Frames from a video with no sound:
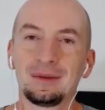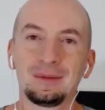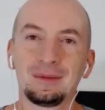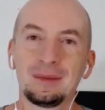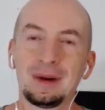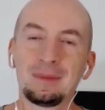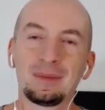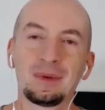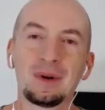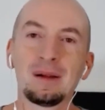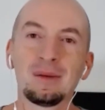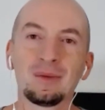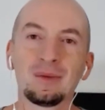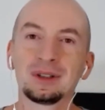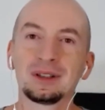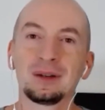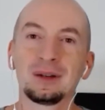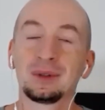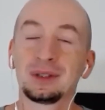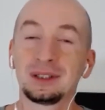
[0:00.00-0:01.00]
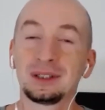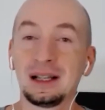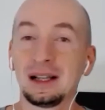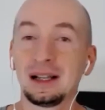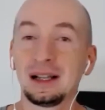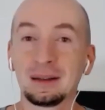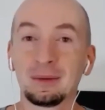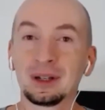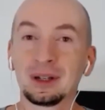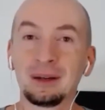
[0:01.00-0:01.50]
my problem was, I was
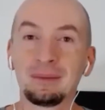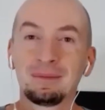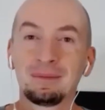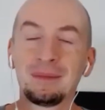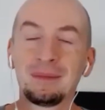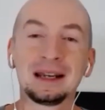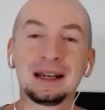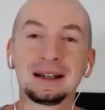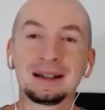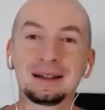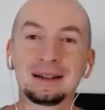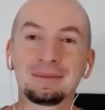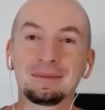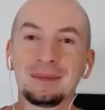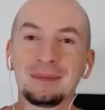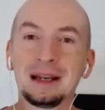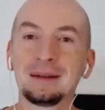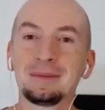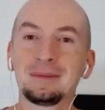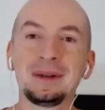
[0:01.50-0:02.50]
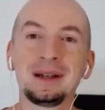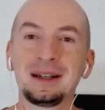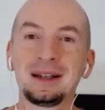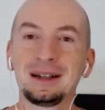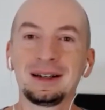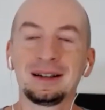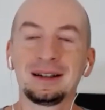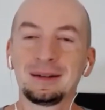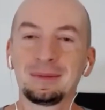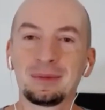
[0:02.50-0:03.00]
telling them, okay, make me
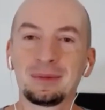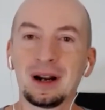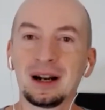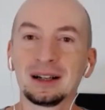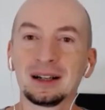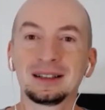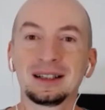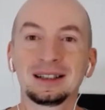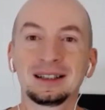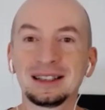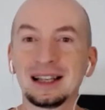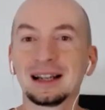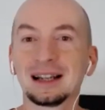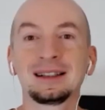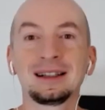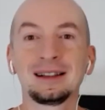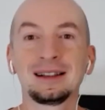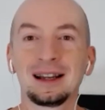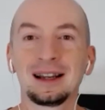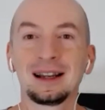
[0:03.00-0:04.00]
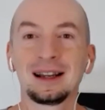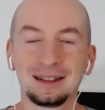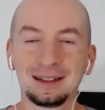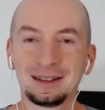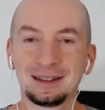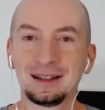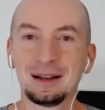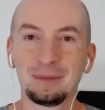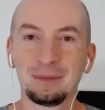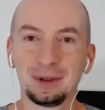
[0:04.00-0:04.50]
the product exactly like
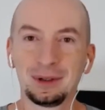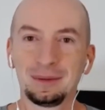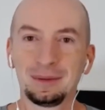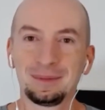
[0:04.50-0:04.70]
this sample,